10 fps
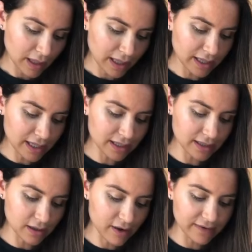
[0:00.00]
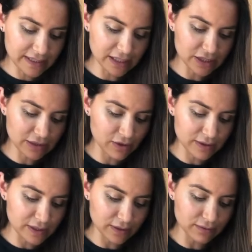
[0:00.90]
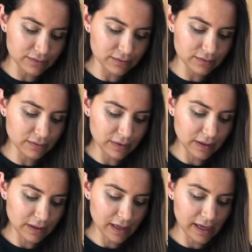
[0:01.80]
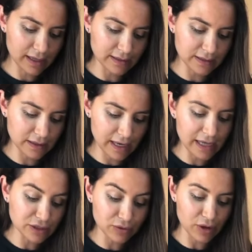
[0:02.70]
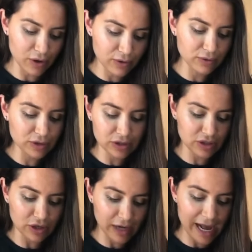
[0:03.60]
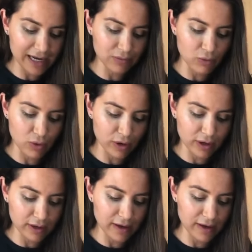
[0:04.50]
And then obviously just go as you as you go, just start adding more